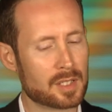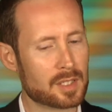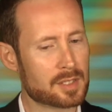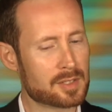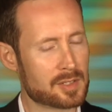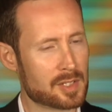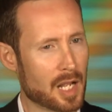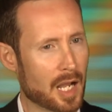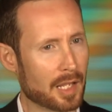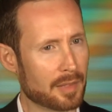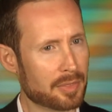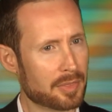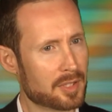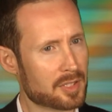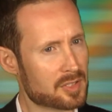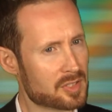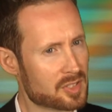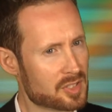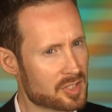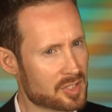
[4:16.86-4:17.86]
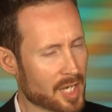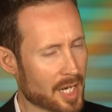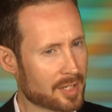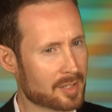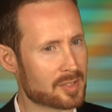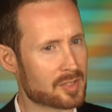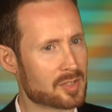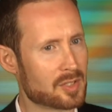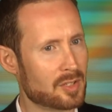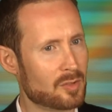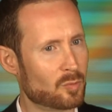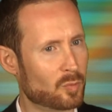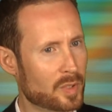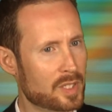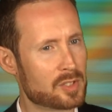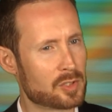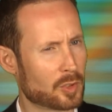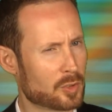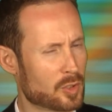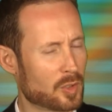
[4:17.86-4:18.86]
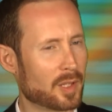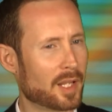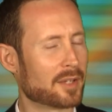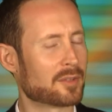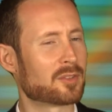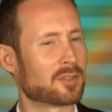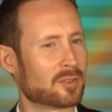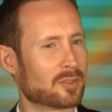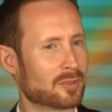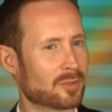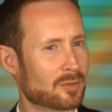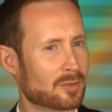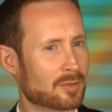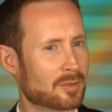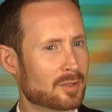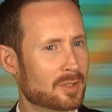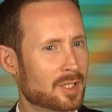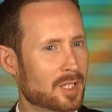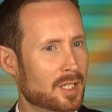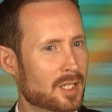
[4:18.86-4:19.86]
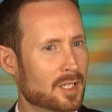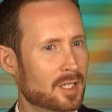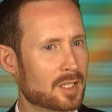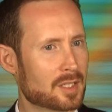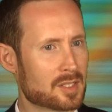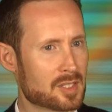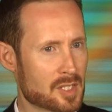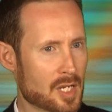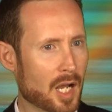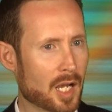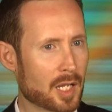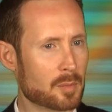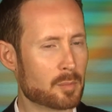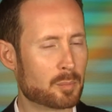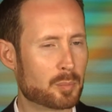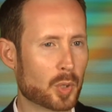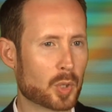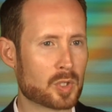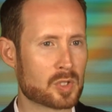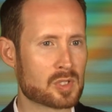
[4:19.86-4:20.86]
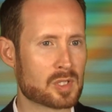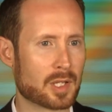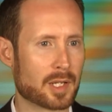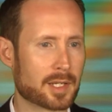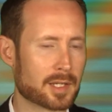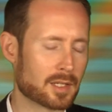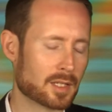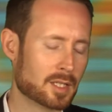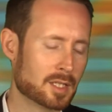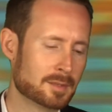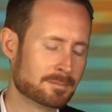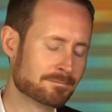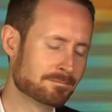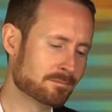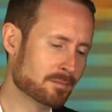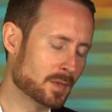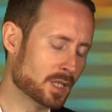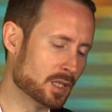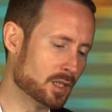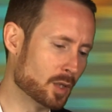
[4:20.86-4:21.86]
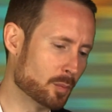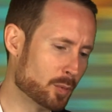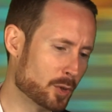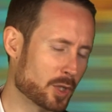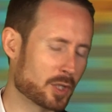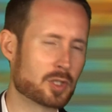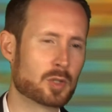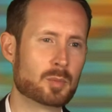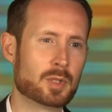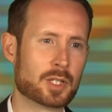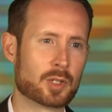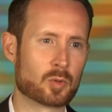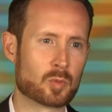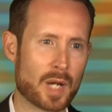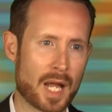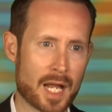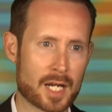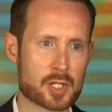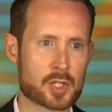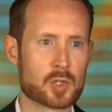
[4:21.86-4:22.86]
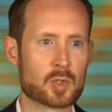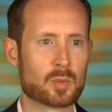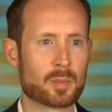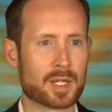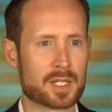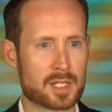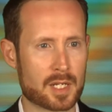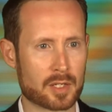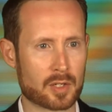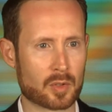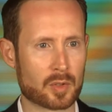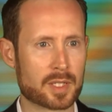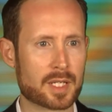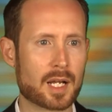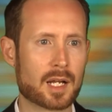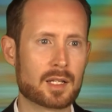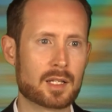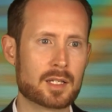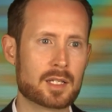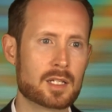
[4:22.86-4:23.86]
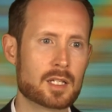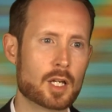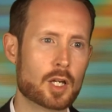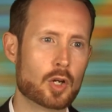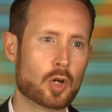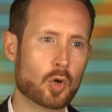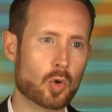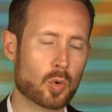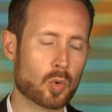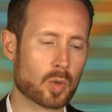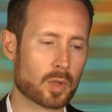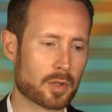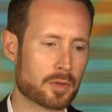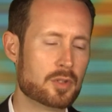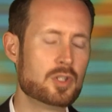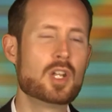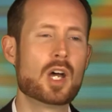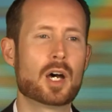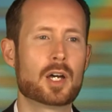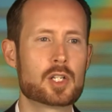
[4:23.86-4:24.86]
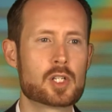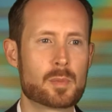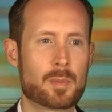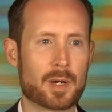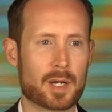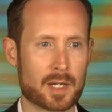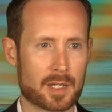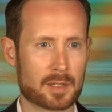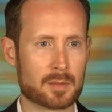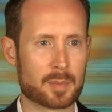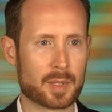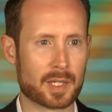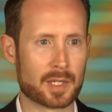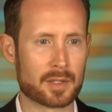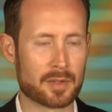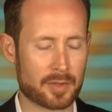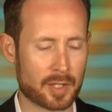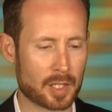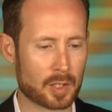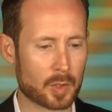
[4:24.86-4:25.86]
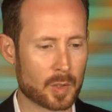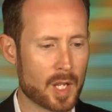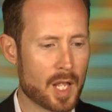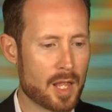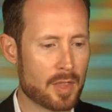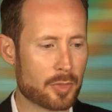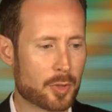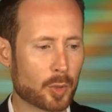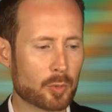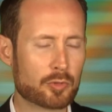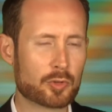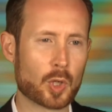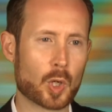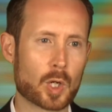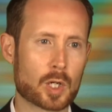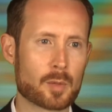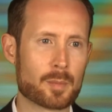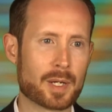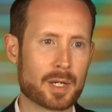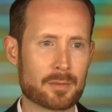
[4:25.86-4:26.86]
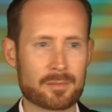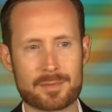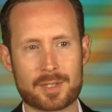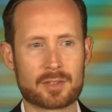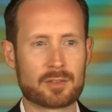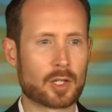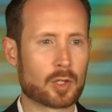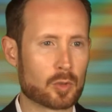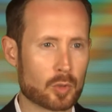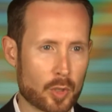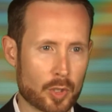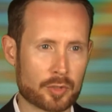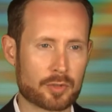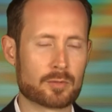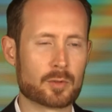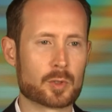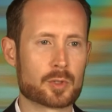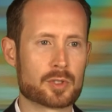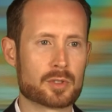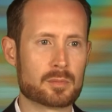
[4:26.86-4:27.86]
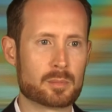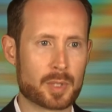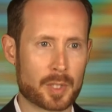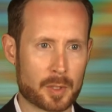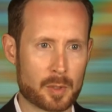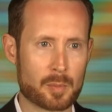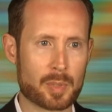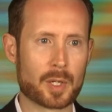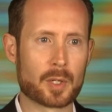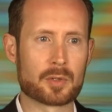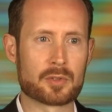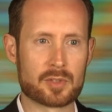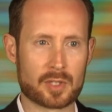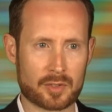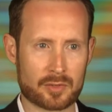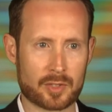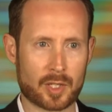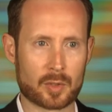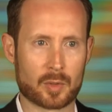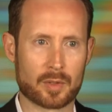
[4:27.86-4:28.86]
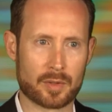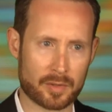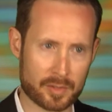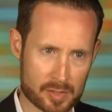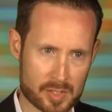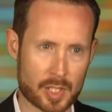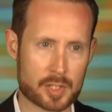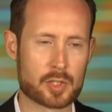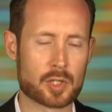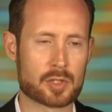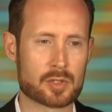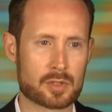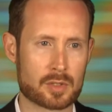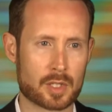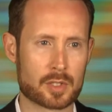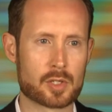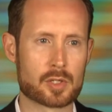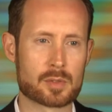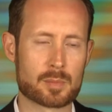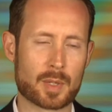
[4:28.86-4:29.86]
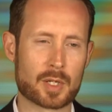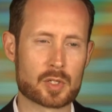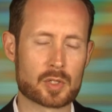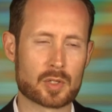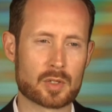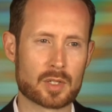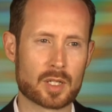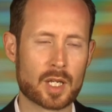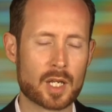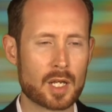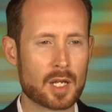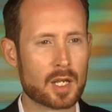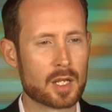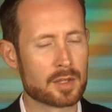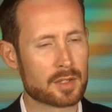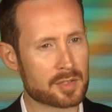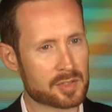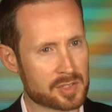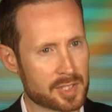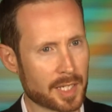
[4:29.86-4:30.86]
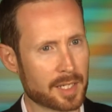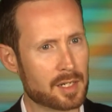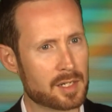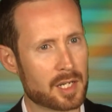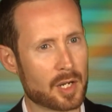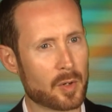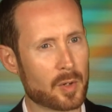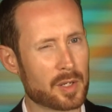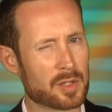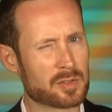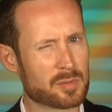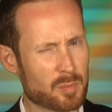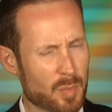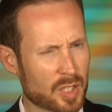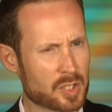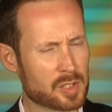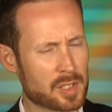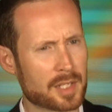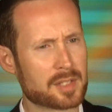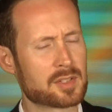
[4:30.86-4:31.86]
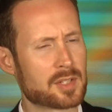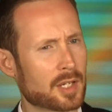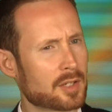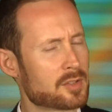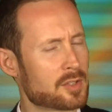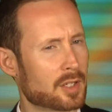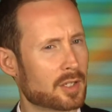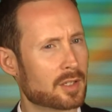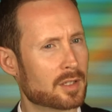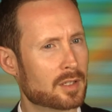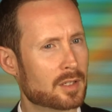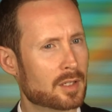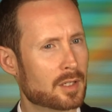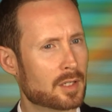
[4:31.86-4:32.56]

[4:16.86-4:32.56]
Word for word: is not the sexy research lessons. It's not books like uh, predictably irrational by Dan Ariely or nudge by, by Thaler, those talk about things like loss aversion, peer comparison, et cetera, the things I just, I just mentioned. The second area is much less sexy,